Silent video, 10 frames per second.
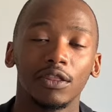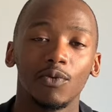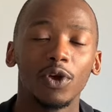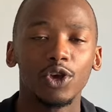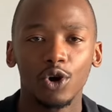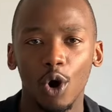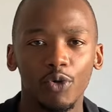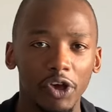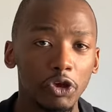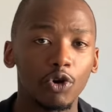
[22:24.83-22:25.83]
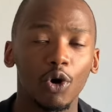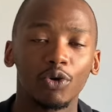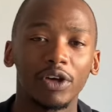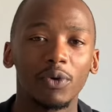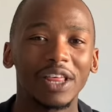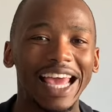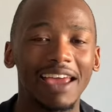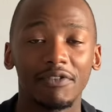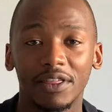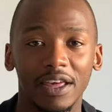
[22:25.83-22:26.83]
when you go there with
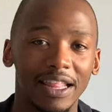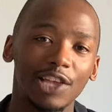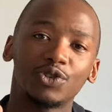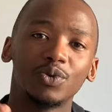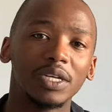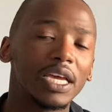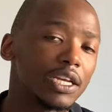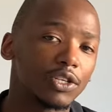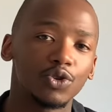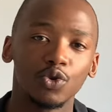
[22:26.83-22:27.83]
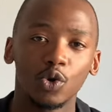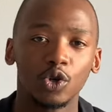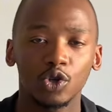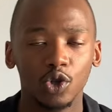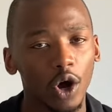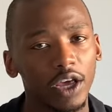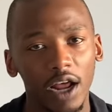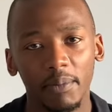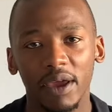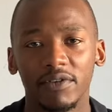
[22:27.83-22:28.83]
everything that you need to stock it
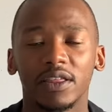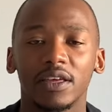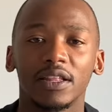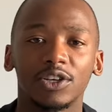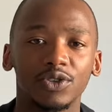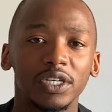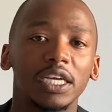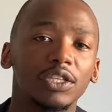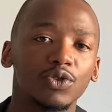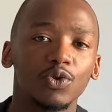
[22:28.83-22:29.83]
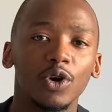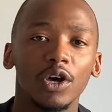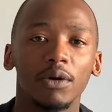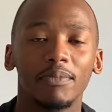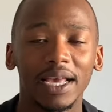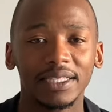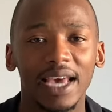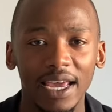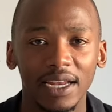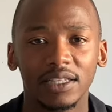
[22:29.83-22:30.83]
up, everything that you need to
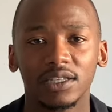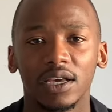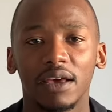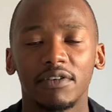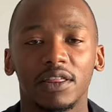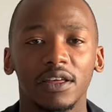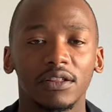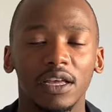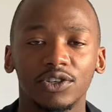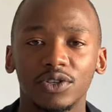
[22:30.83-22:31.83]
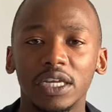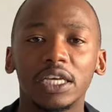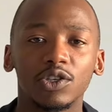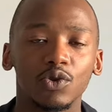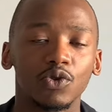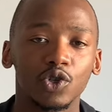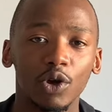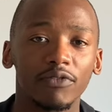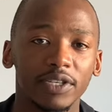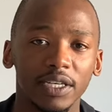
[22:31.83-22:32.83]
maintain it, everything that you need to
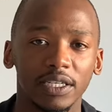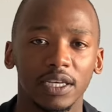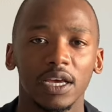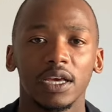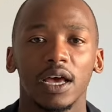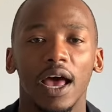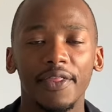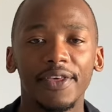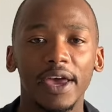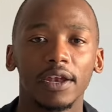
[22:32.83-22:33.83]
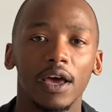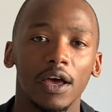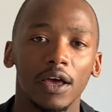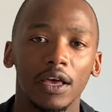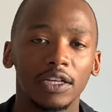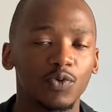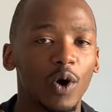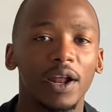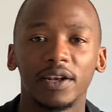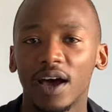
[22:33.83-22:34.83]
service it, and then it's
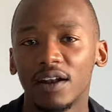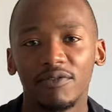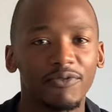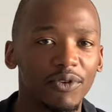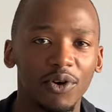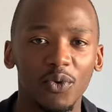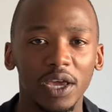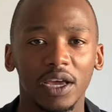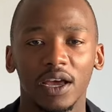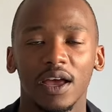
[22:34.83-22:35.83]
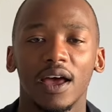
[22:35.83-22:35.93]
one and done for the week.